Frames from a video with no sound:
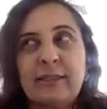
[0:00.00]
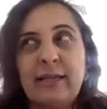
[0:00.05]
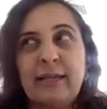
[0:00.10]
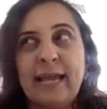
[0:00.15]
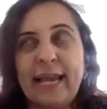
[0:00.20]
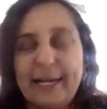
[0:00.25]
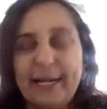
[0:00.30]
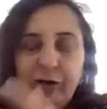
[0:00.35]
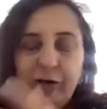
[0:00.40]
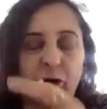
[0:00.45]

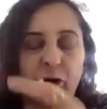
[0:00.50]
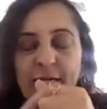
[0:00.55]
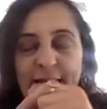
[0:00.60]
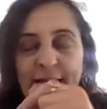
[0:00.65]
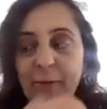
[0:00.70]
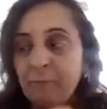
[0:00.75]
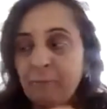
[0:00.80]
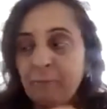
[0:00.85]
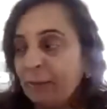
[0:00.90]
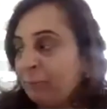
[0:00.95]

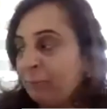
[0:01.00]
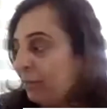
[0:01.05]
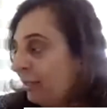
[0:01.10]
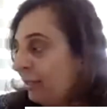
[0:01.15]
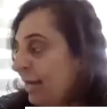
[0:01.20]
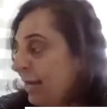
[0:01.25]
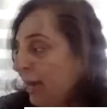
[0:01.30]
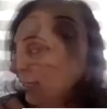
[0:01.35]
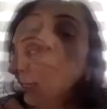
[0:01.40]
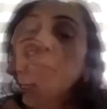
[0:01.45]
10 people
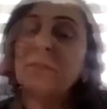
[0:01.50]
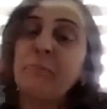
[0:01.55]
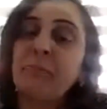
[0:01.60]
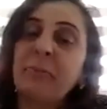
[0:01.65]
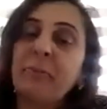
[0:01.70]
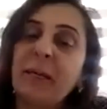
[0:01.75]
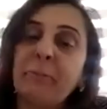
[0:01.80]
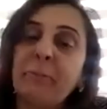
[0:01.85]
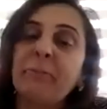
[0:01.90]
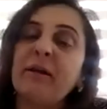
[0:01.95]
died. But
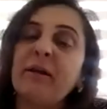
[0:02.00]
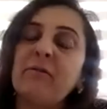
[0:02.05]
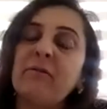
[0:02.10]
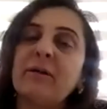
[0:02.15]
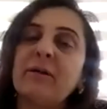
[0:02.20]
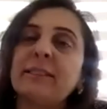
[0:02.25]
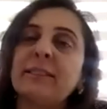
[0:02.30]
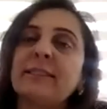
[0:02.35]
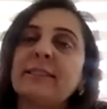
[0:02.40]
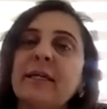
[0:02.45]
people
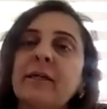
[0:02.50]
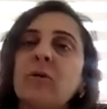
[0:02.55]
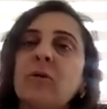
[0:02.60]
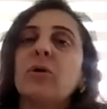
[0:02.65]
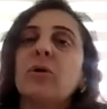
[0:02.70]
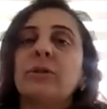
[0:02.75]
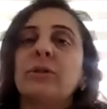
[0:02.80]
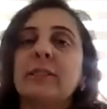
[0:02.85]
were saying, oh,